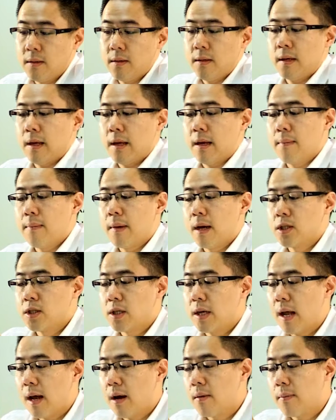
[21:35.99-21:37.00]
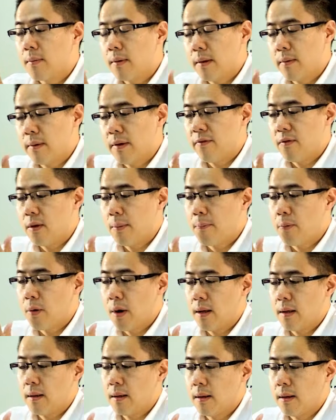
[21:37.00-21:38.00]
you can imagine how if you
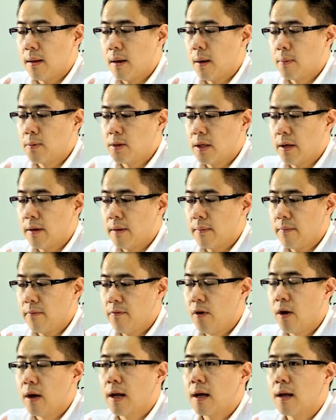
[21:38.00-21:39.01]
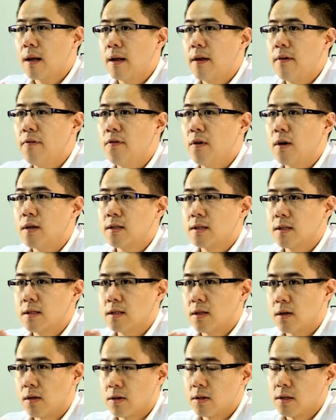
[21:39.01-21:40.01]
print the object vertically
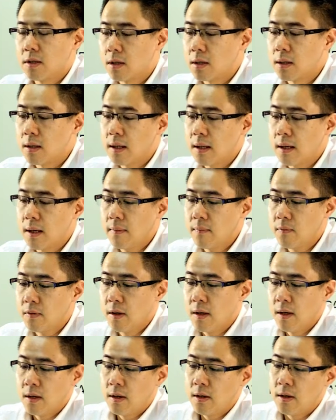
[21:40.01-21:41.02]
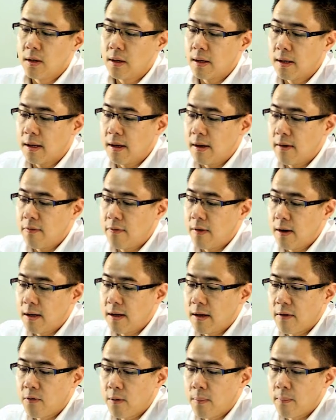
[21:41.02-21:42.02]
versus horizontally, you're going to get a very
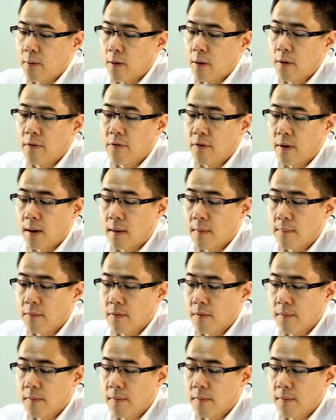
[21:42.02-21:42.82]
different profile.